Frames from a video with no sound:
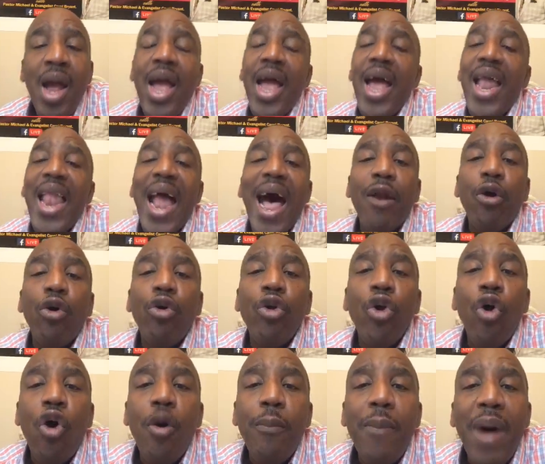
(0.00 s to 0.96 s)
And I don't
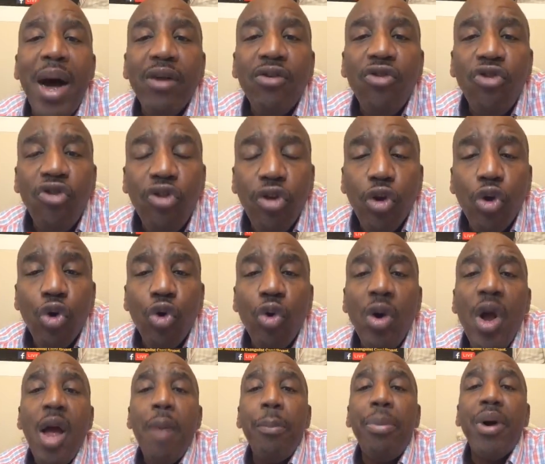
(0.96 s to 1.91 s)
know about you,
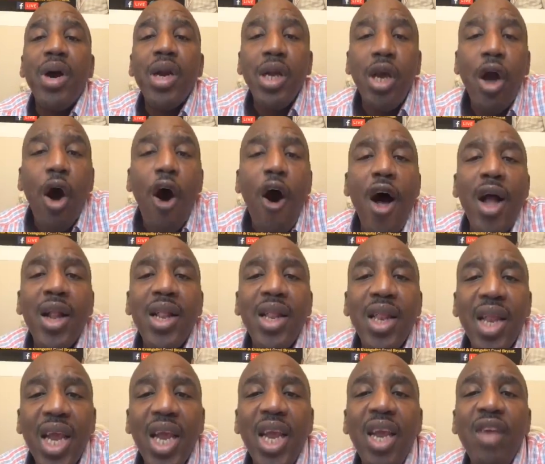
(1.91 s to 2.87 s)
but God
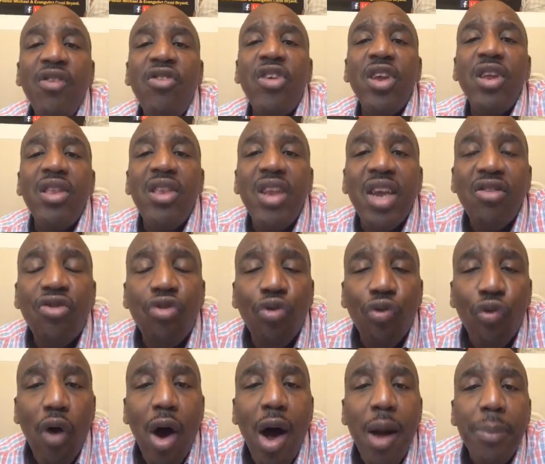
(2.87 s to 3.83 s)
needs to
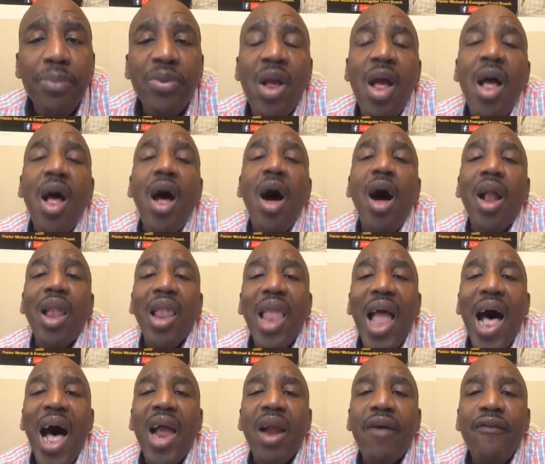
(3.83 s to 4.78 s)
disrupt a
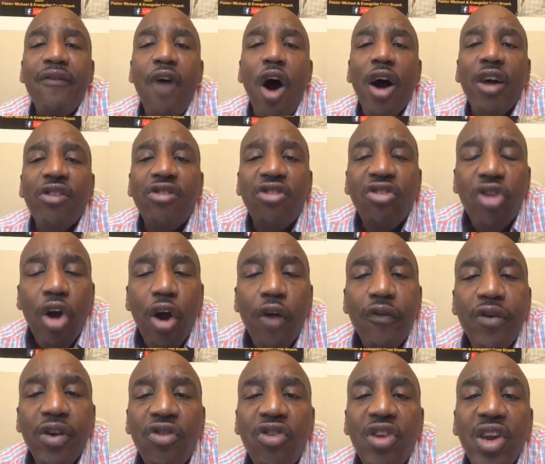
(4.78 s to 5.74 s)
lot of our
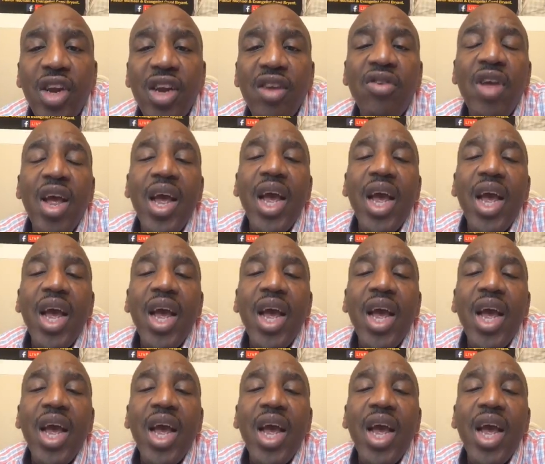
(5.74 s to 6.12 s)
services.